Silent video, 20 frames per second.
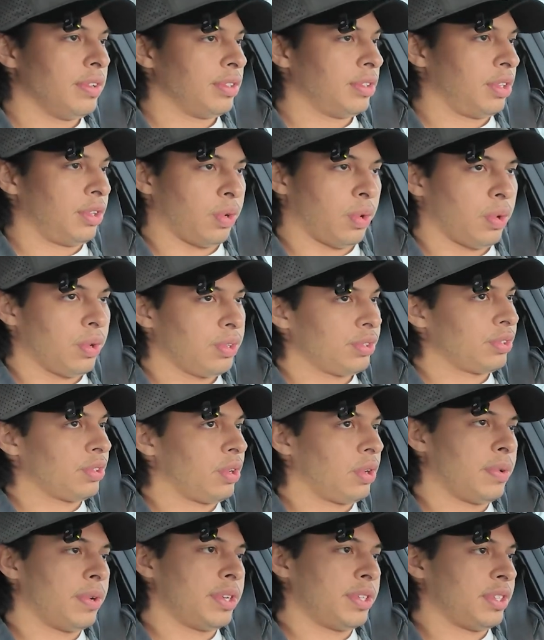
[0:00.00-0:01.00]
The doors are
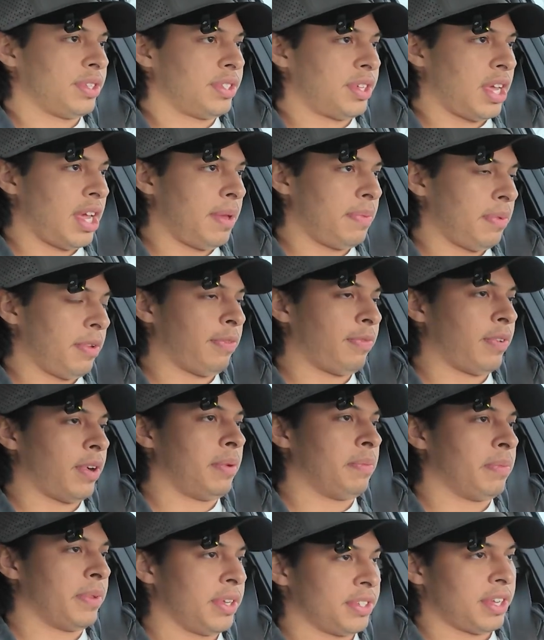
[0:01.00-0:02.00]
always the same. They're
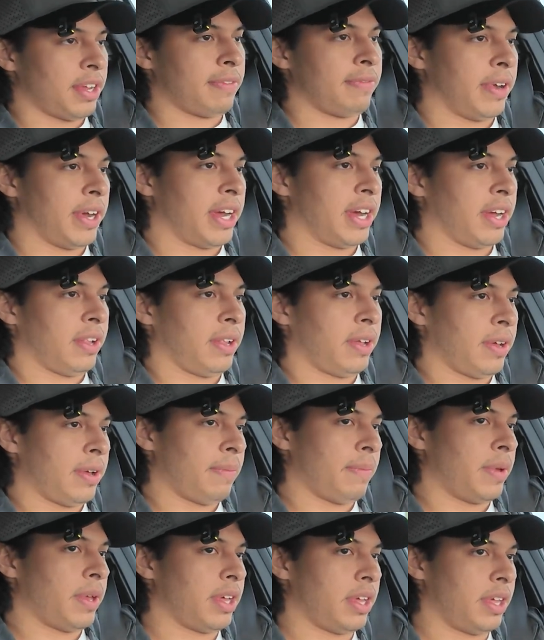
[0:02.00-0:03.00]
frameless. I file
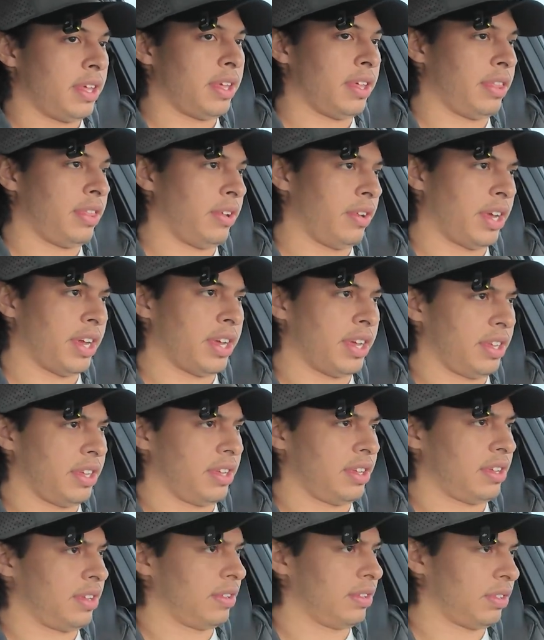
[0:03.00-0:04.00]
them. They're not
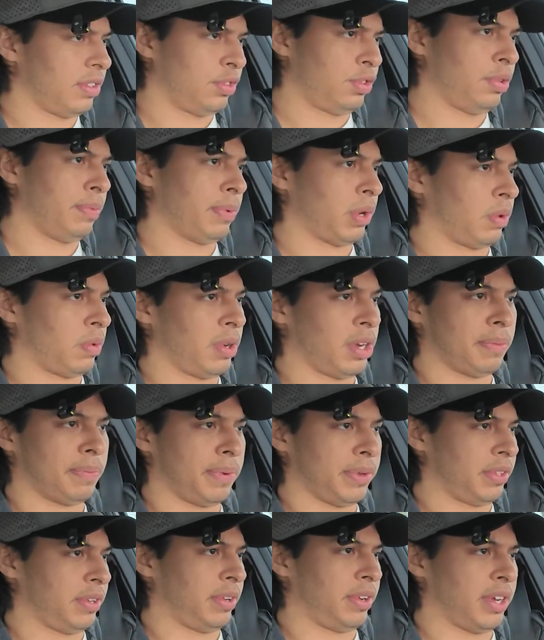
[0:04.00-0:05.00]
super quick,
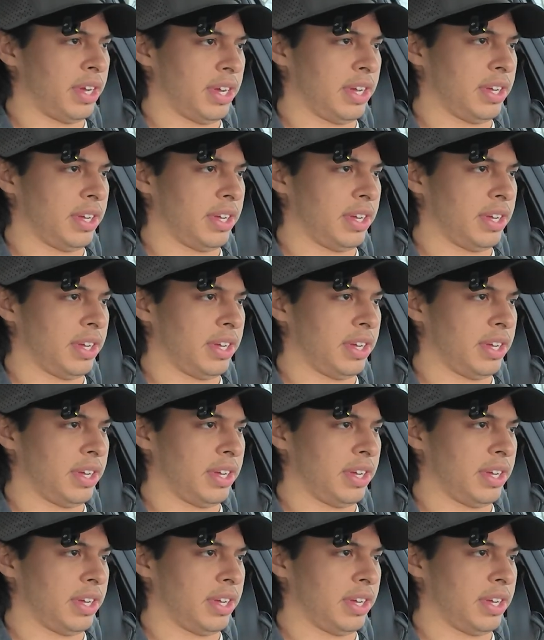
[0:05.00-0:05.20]
but they